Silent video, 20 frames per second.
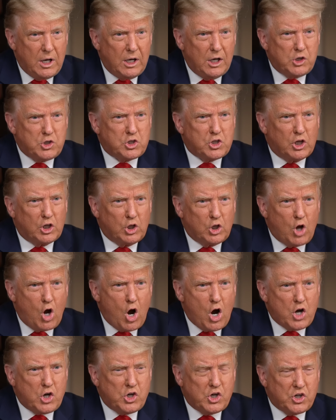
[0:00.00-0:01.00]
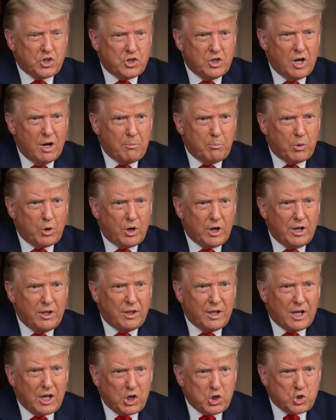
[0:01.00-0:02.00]
It's the largest number in
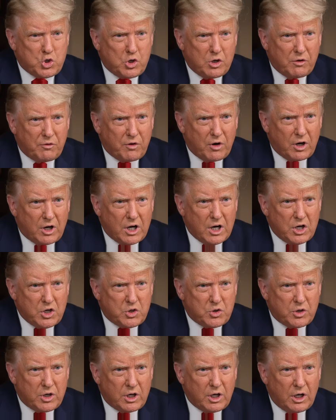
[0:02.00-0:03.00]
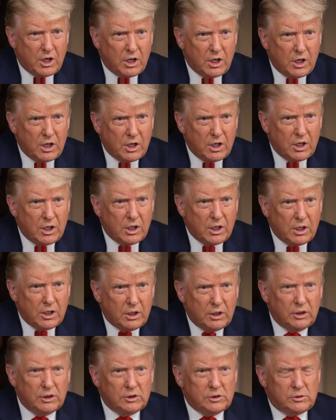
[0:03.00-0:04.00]
the history of our country. It
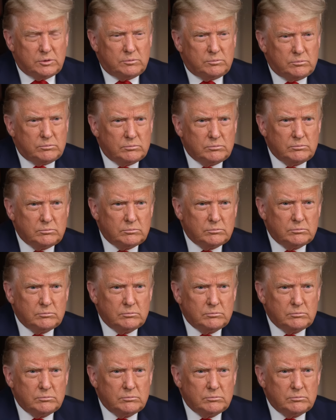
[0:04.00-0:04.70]
is true that of the